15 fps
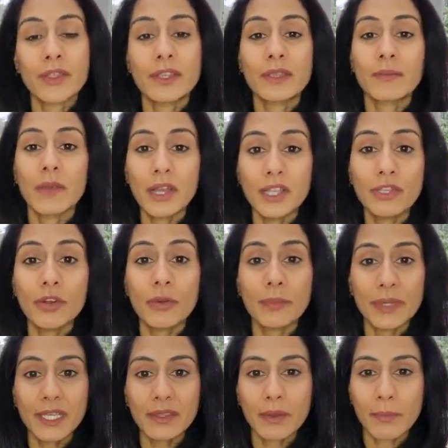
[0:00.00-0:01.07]
And it might not
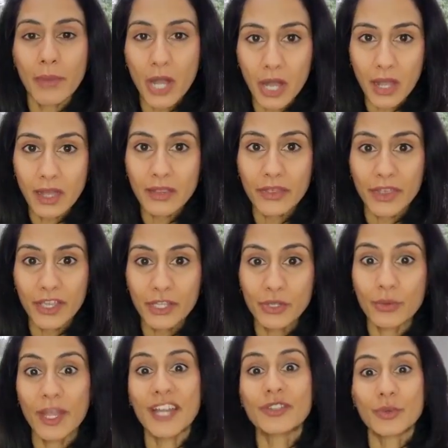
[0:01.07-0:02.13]
be the path that
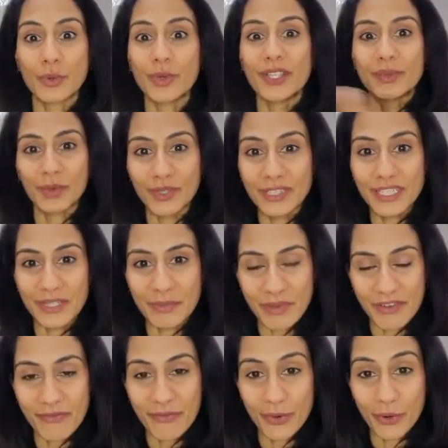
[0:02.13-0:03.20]
you had always wanted
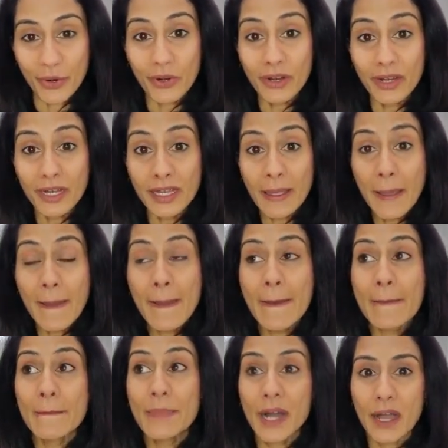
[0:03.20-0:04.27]
before,
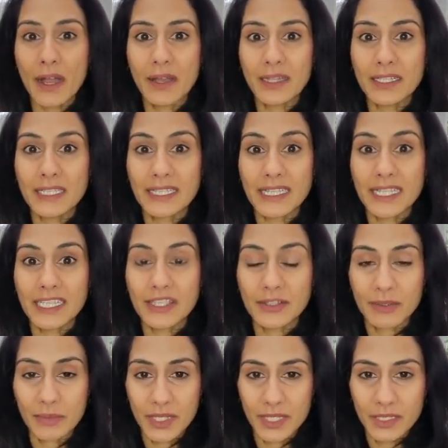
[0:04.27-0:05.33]
but it's
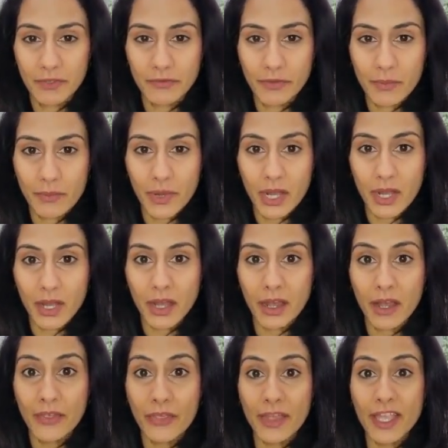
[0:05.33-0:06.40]
going to be a different
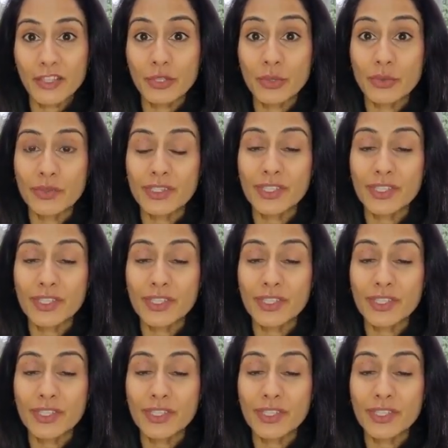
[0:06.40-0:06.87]
path, and you will